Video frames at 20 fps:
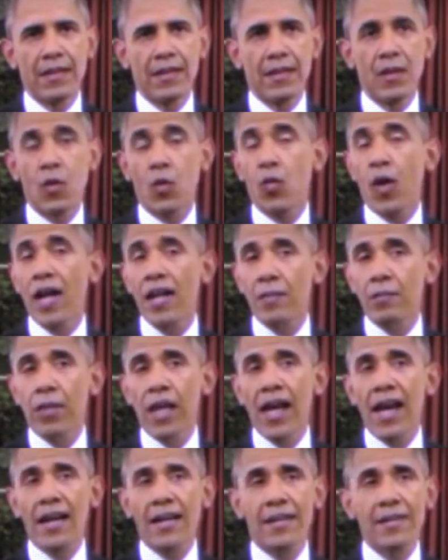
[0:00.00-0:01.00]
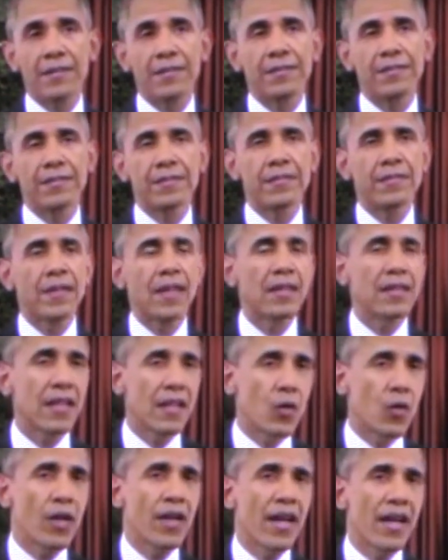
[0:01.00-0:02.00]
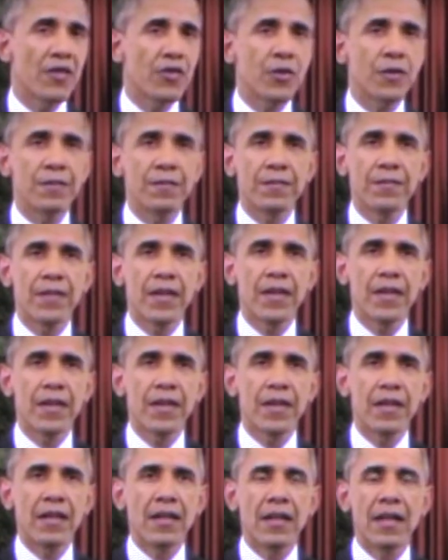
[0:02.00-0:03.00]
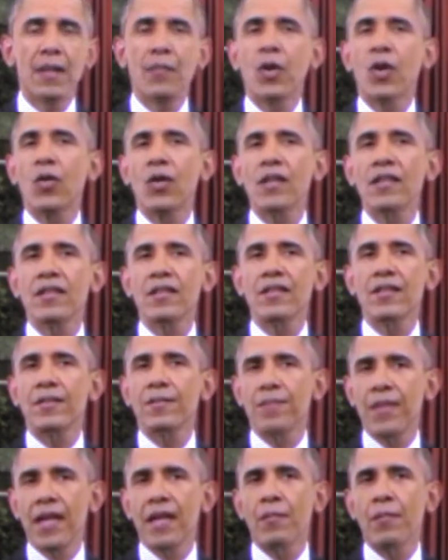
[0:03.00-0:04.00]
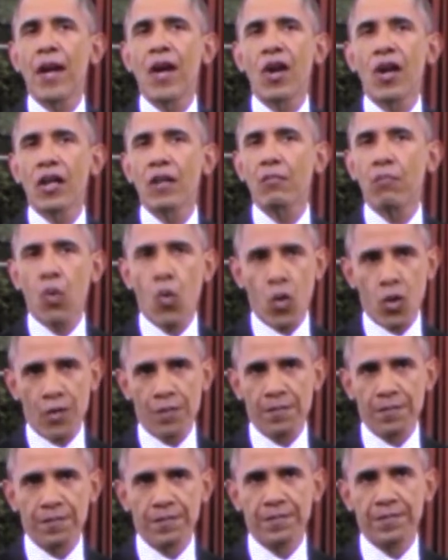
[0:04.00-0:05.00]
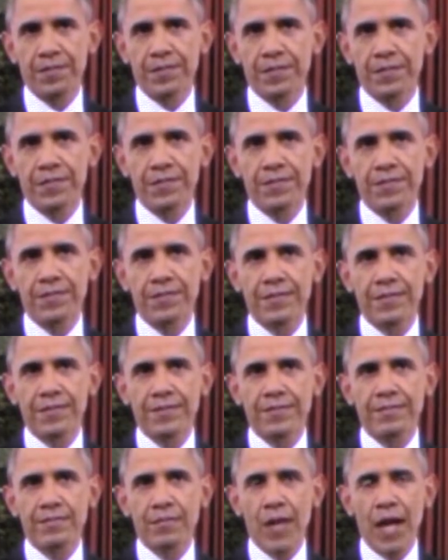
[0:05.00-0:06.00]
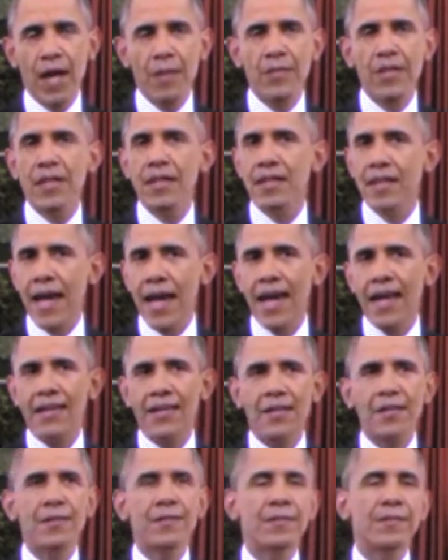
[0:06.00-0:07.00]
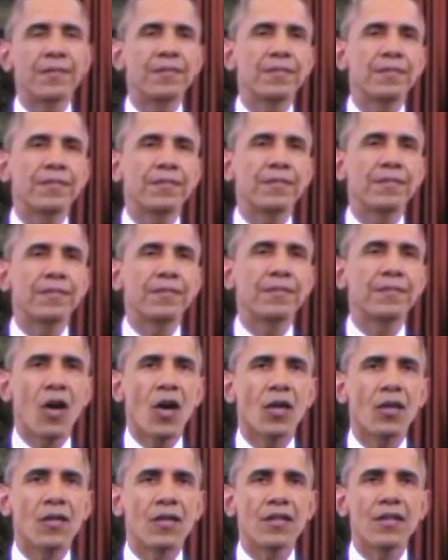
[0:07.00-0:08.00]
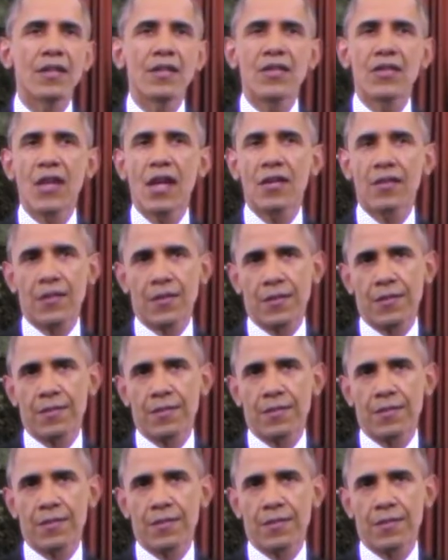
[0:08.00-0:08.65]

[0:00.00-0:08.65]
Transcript: They were white and black, Latino and Asian, immigrants and American born, moms and dads, daughters and sons.